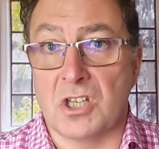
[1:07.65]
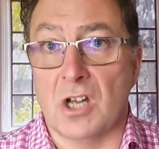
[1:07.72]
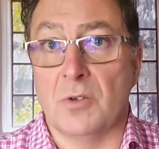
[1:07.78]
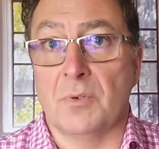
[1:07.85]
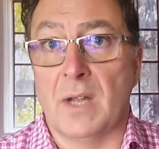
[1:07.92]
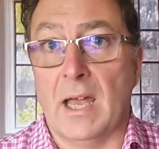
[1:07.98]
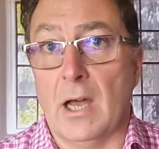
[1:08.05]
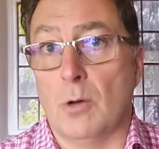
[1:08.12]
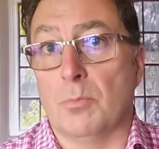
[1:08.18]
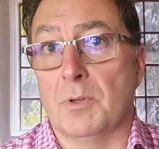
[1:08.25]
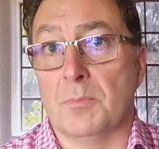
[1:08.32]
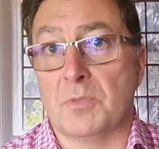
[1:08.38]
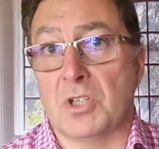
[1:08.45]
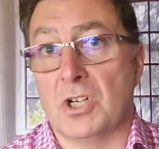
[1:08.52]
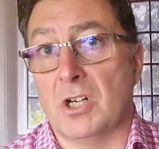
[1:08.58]
don't help
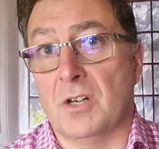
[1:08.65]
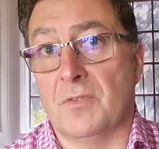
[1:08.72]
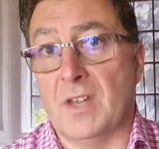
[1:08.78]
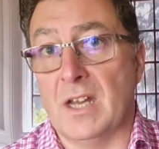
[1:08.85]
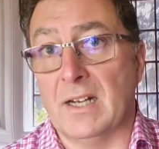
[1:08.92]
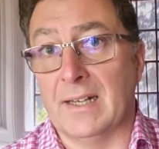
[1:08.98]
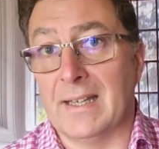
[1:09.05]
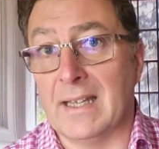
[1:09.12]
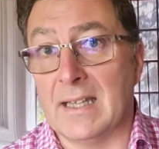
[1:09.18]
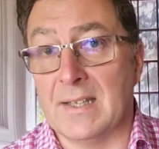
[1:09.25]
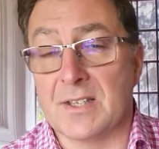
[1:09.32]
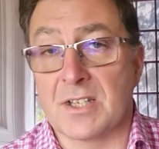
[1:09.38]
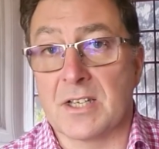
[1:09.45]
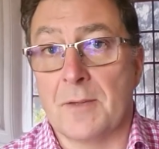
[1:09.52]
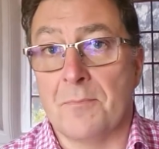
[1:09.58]
them turn their
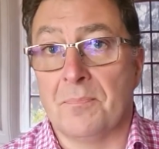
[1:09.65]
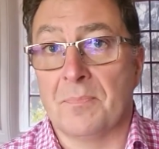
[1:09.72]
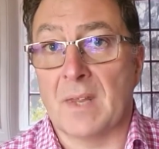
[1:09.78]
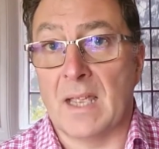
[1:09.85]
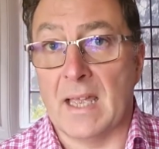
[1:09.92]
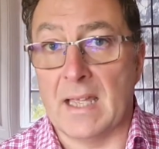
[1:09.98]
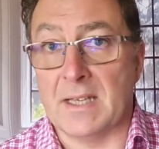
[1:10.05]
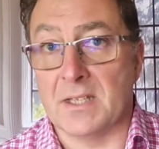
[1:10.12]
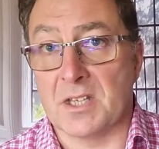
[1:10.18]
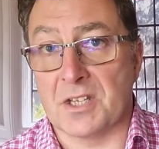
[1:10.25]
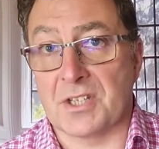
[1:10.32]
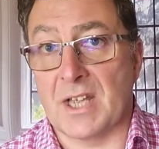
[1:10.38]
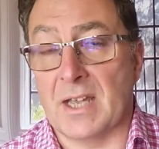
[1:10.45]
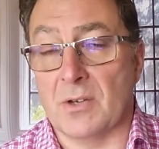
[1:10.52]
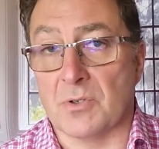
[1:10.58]
leads into
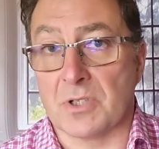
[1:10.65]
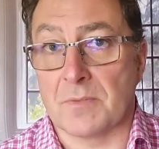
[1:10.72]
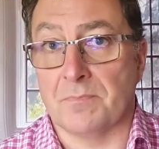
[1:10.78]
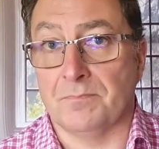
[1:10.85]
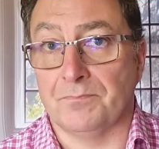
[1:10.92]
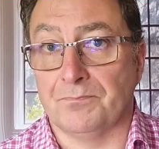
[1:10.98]
sales.